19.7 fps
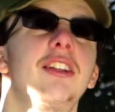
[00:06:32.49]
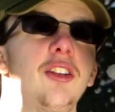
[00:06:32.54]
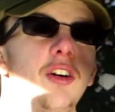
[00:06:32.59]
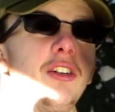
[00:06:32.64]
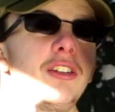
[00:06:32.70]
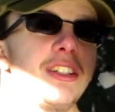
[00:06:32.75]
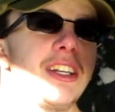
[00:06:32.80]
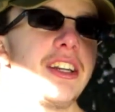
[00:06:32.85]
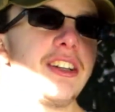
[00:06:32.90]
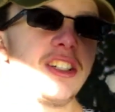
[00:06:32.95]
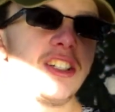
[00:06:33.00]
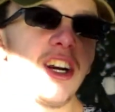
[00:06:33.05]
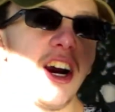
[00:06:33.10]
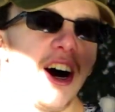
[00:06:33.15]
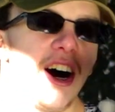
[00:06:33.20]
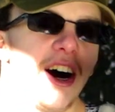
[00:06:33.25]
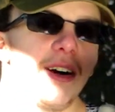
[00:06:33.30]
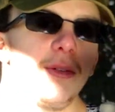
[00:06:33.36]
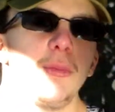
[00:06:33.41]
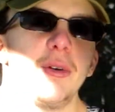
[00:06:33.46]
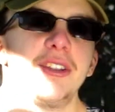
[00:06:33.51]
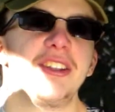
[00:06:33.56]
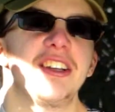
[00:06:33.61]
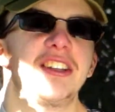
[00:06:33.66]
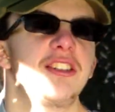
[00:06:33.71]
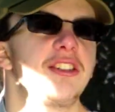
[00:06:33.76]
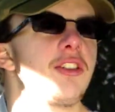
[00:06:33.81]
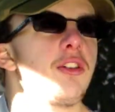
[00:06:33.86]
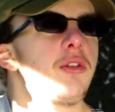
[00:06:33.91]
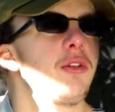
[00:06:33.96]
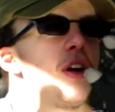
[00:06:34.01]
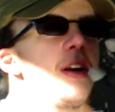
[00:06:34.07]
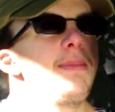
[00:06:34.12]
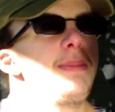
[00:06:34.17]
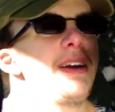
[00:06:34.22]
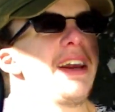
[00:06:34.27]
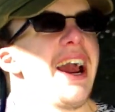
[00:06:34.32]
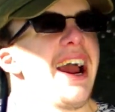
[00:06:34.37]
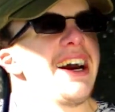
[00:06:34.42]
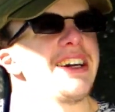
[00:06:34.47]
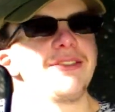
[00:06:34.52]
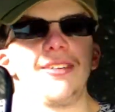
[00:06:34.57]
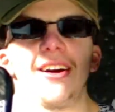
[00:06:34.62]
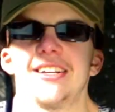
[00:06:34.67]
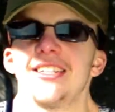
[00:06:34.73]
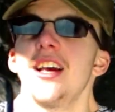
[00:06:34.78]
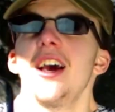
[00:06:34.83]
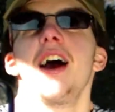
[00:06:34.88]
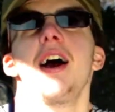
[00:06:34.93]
looks at Jaune with this creepy ass face.